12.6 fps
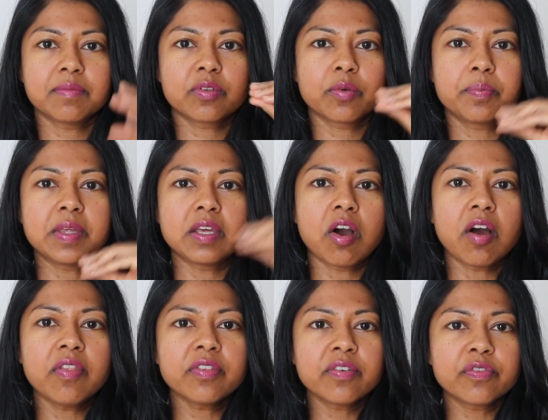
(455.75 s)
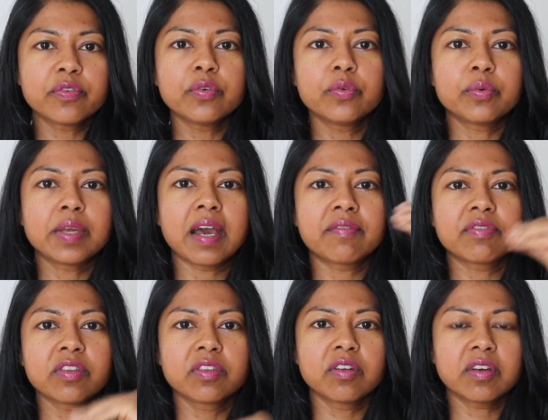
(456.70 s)
So beyond the food, we have
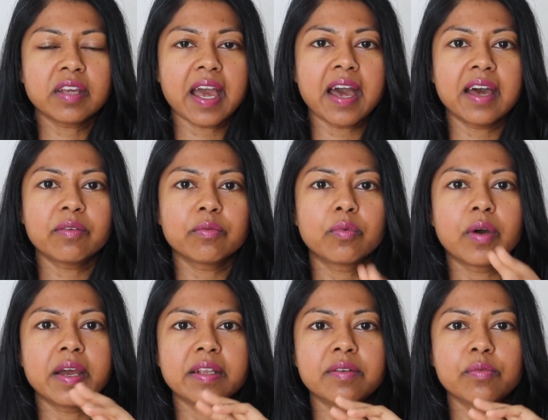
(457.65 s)
to look at what